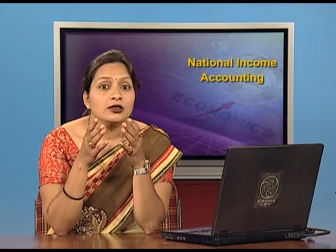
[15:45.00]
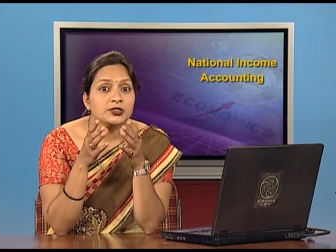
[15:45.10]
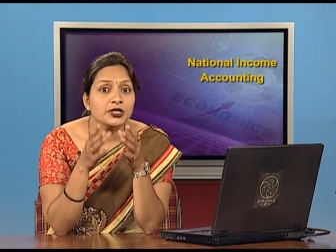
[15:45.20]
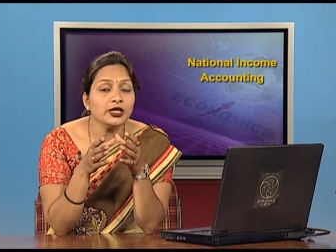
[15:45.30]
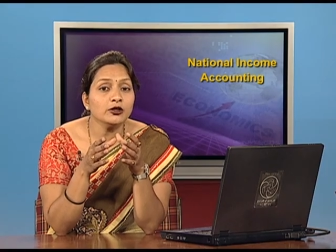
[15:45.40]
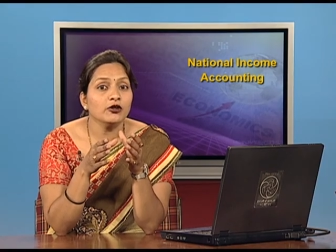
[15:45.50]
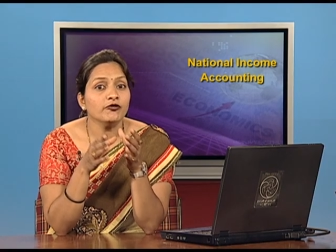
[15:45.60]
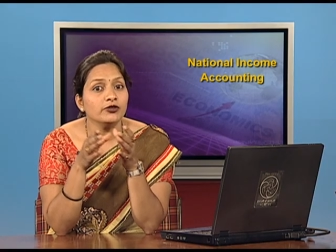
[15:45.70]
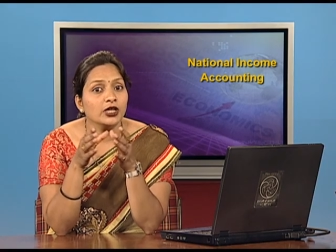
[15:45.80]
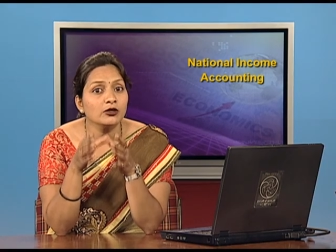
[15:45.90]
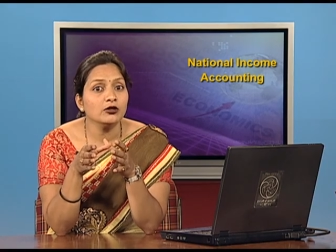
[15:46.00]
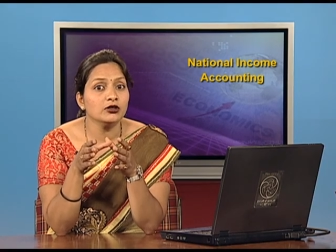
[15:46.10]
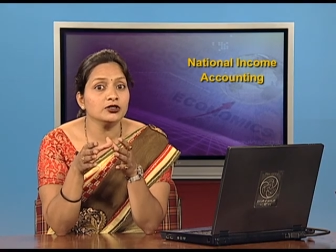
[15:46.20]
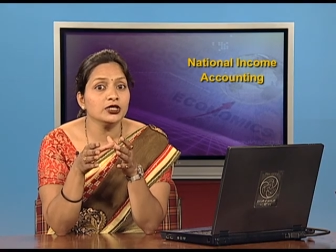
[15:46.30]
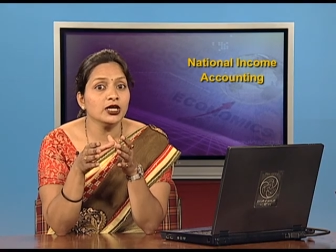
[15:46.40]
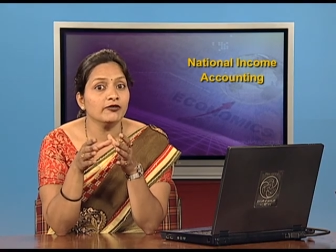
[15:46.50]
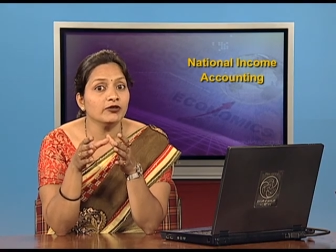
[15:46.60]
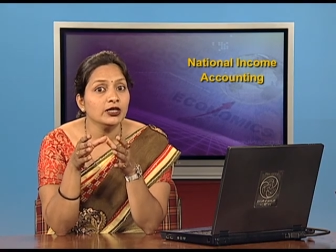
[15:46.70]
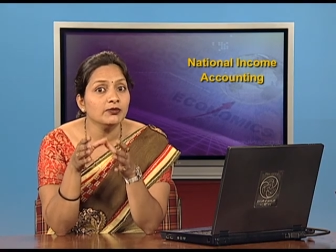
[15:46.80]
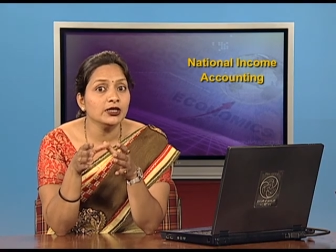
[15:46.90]
state of technology
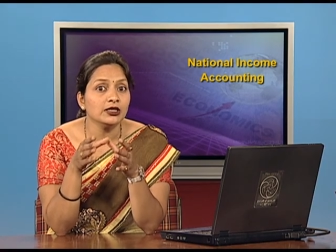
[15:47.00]
available in